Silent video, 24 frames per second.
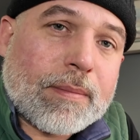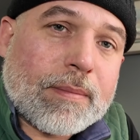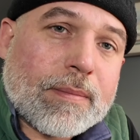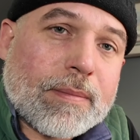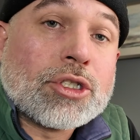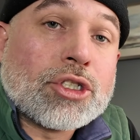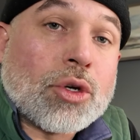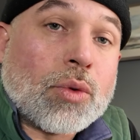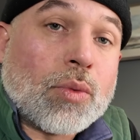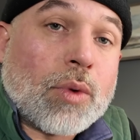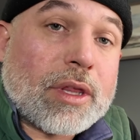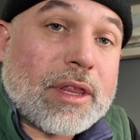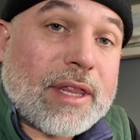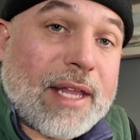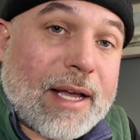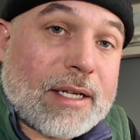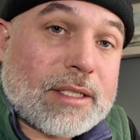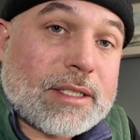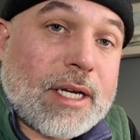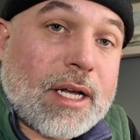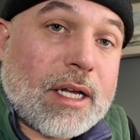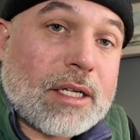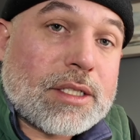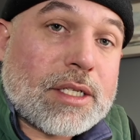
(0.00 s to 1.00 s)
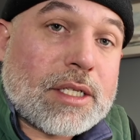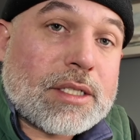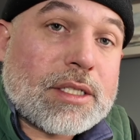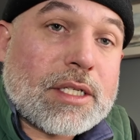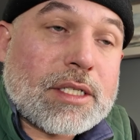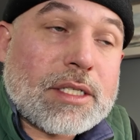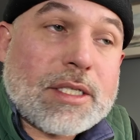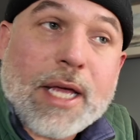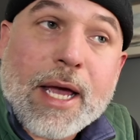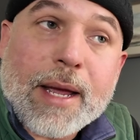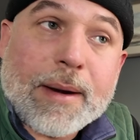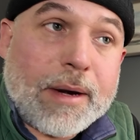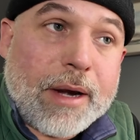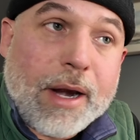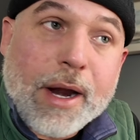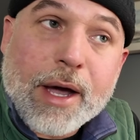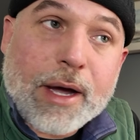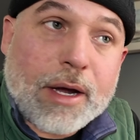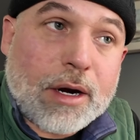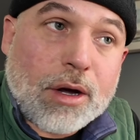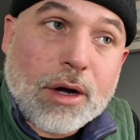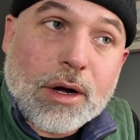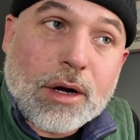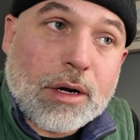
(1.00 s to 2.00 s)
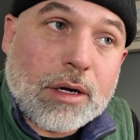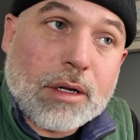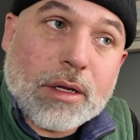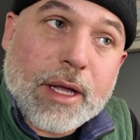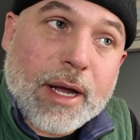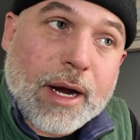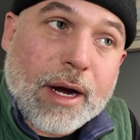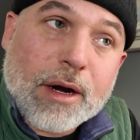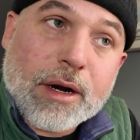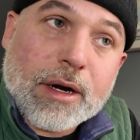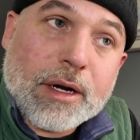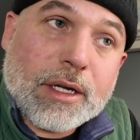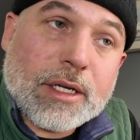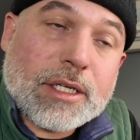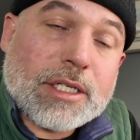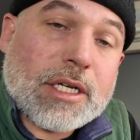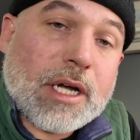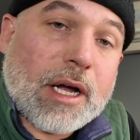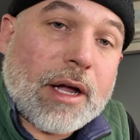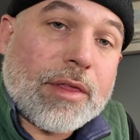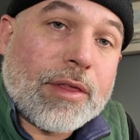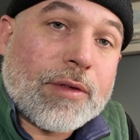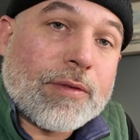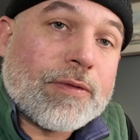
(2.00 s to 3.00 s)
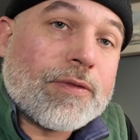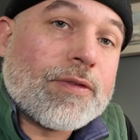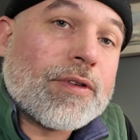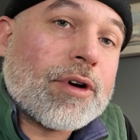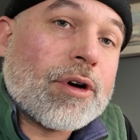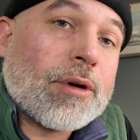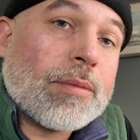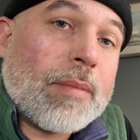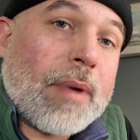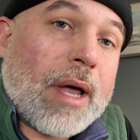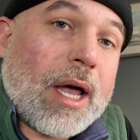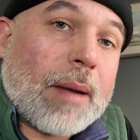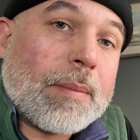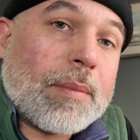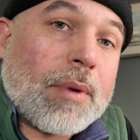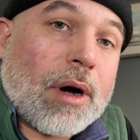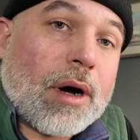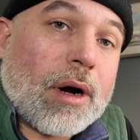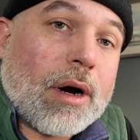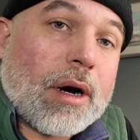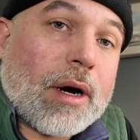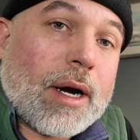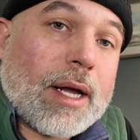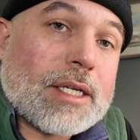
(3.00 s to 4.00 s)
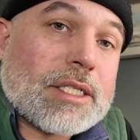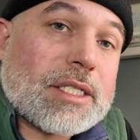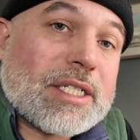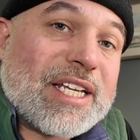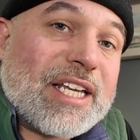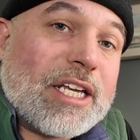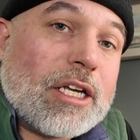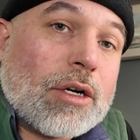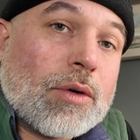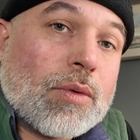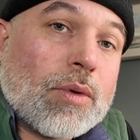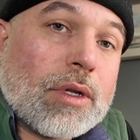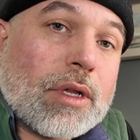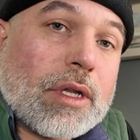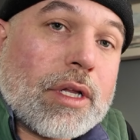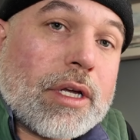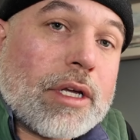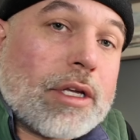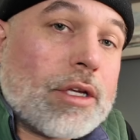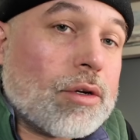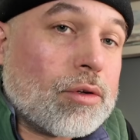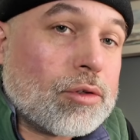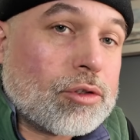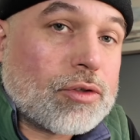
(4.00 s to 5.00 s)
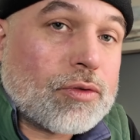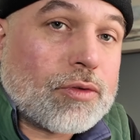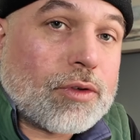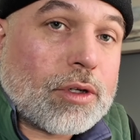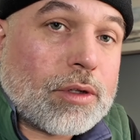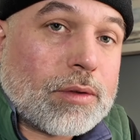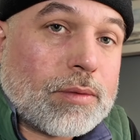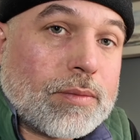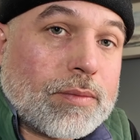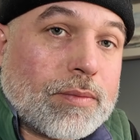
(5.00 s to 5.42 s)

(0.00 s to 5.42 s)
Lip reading: So what that tells us is that not all areas on the verb map are as equally useful.